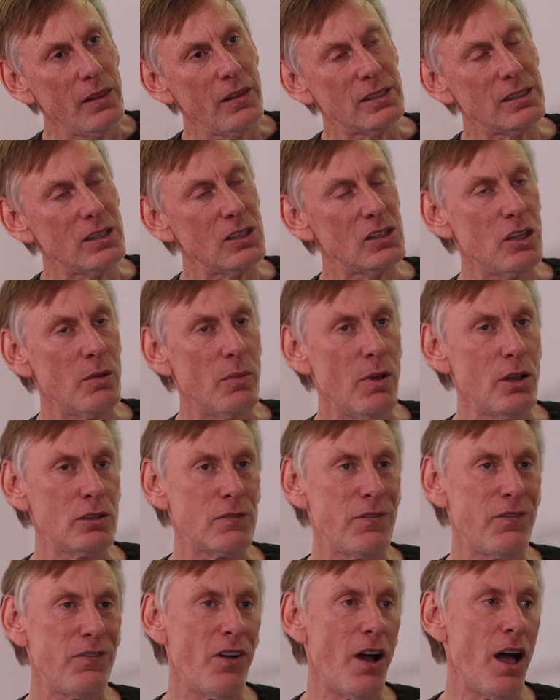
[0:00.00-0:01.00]
This is the
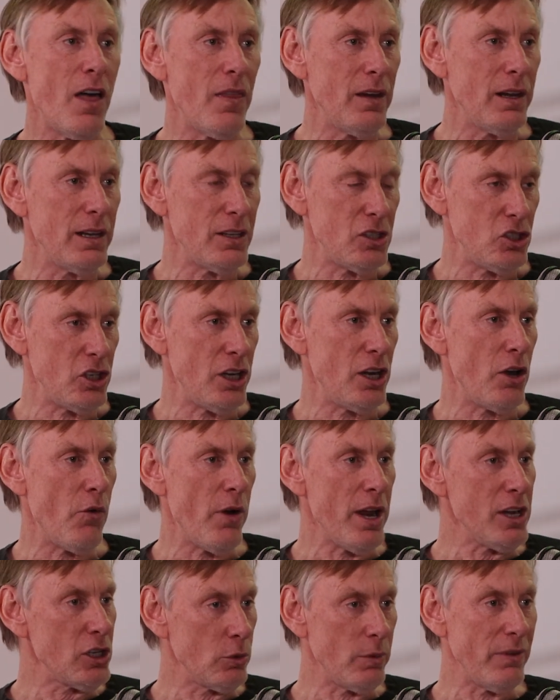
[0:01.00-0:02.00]
most fatherless
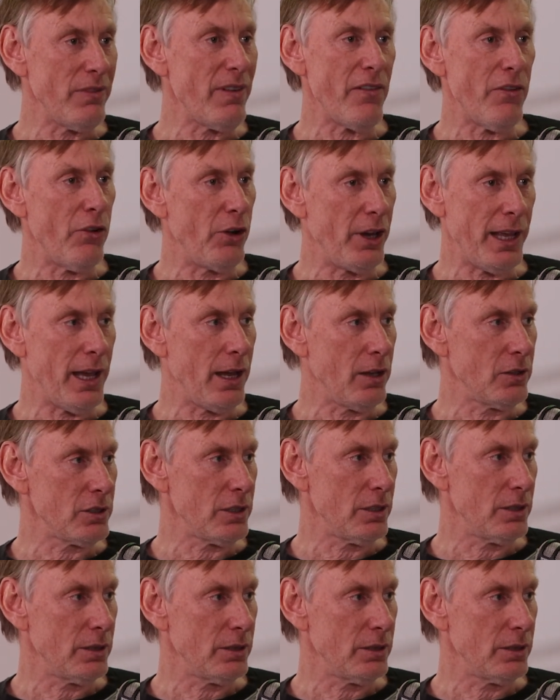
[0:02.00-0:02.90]
generation we've ever encountered.